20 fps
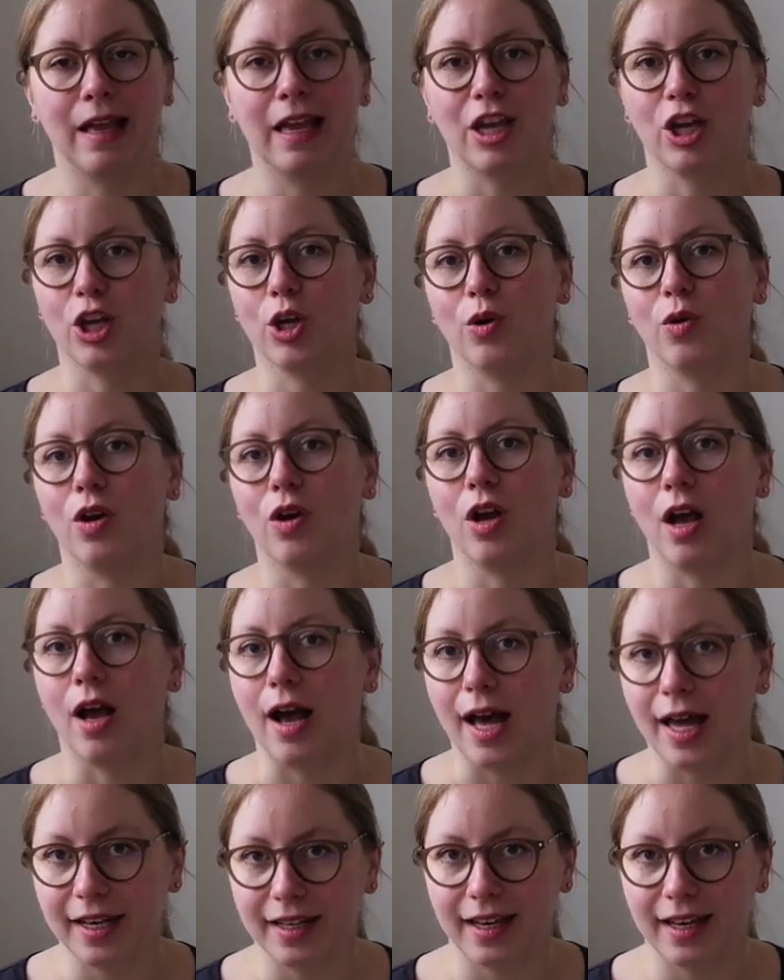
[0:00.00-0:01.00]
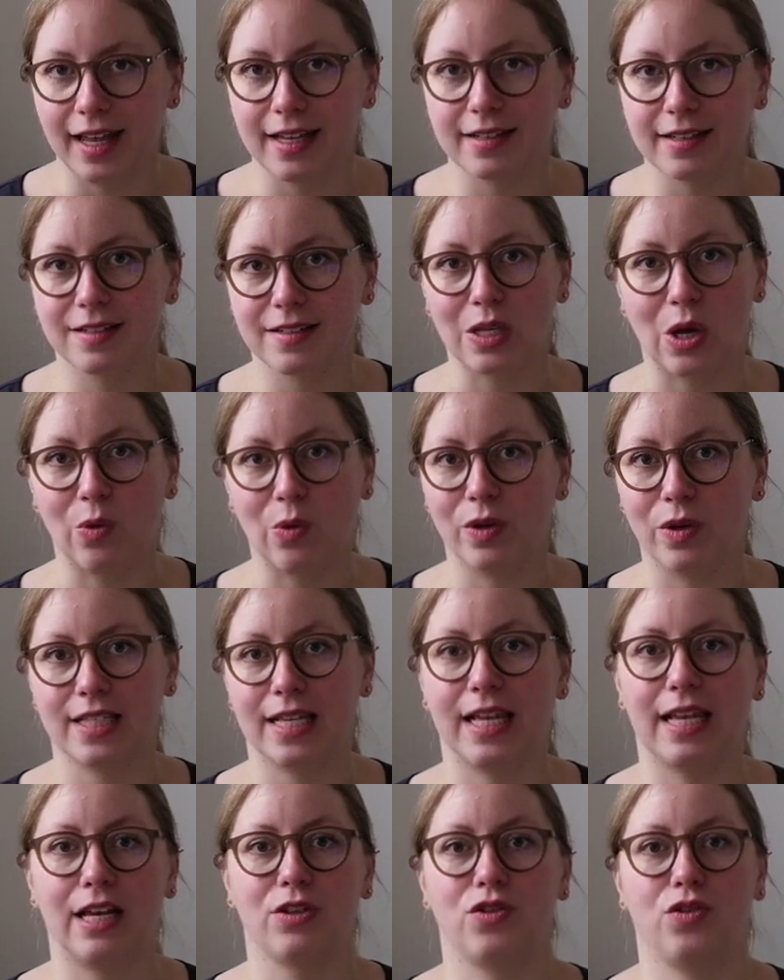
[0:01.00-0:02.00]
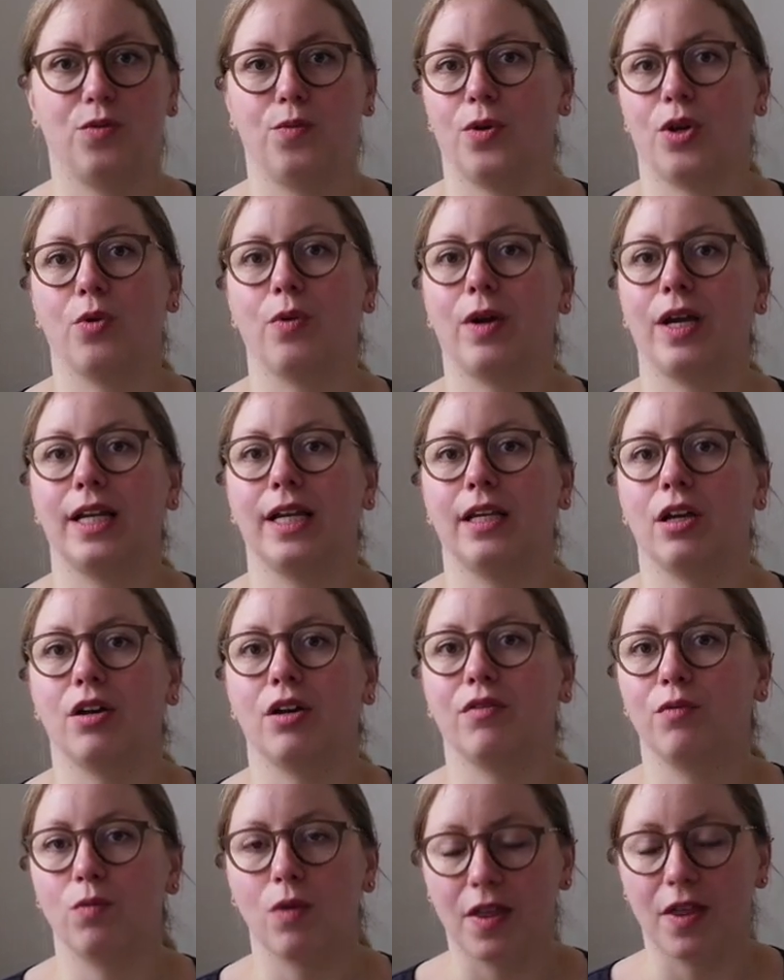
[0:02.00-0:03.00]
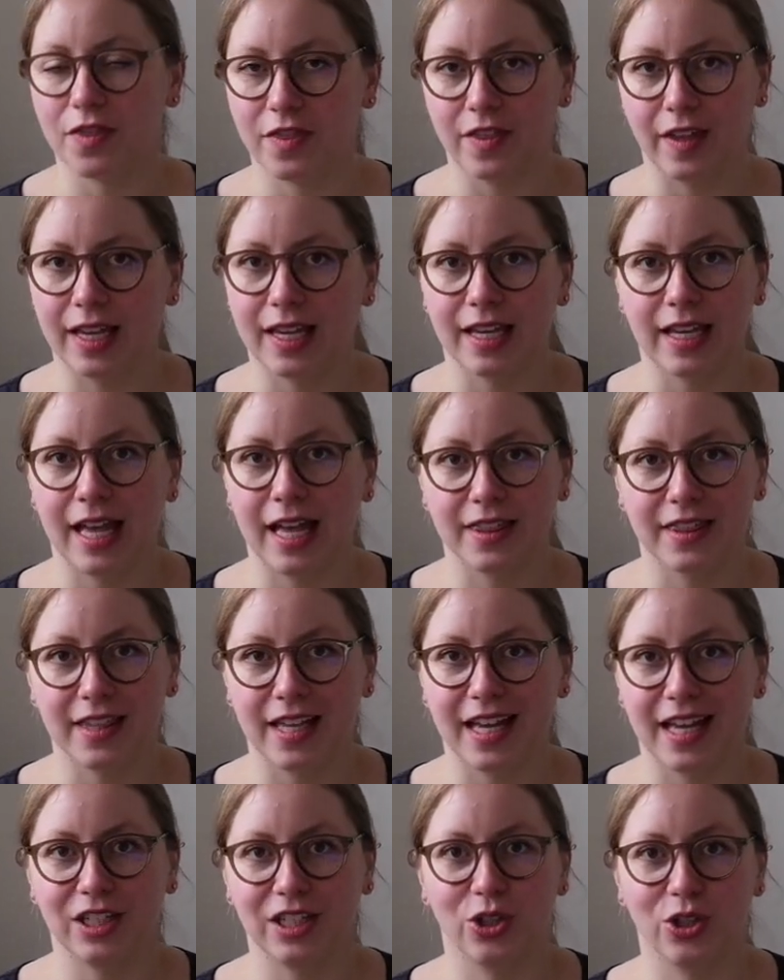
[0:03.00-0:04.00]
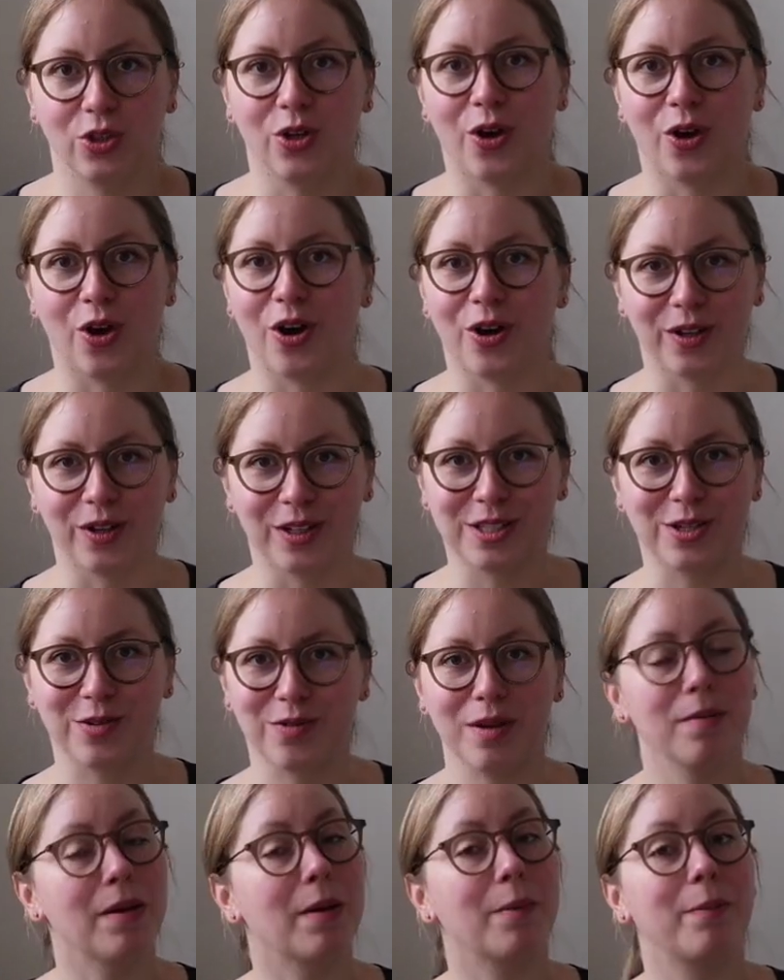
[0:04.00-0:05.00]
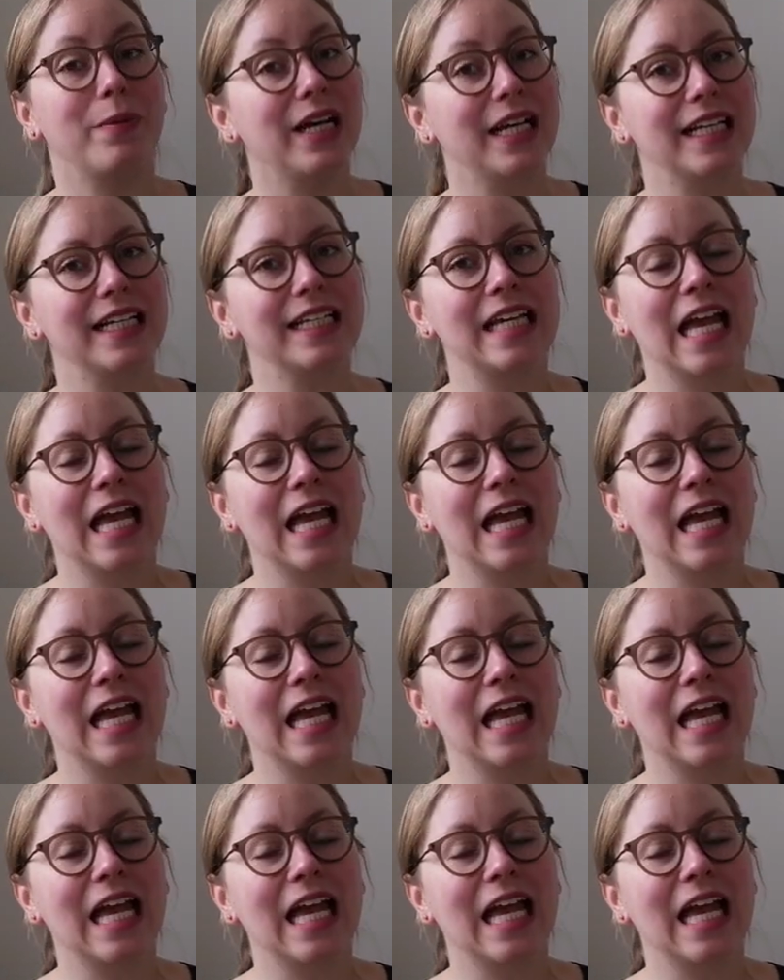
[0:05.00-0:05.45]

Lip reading: you know, unless we sell out super quickly of one thing and then you're all screaming, but